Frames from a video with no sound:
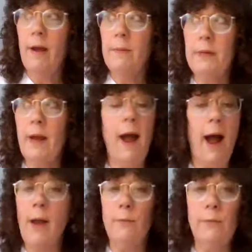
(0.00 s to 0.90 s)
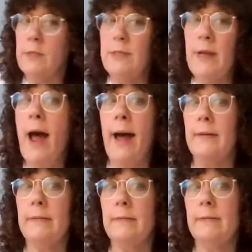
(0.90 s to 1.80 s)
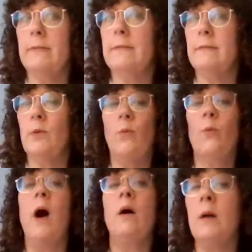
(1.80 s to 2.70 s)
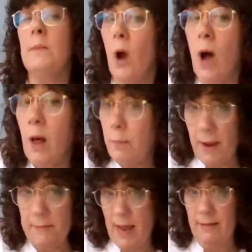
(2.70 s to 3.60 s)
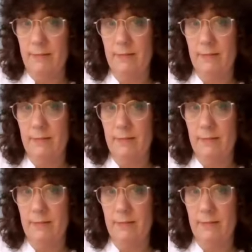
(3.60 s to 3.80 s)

I mean, I was not welcome at all by men.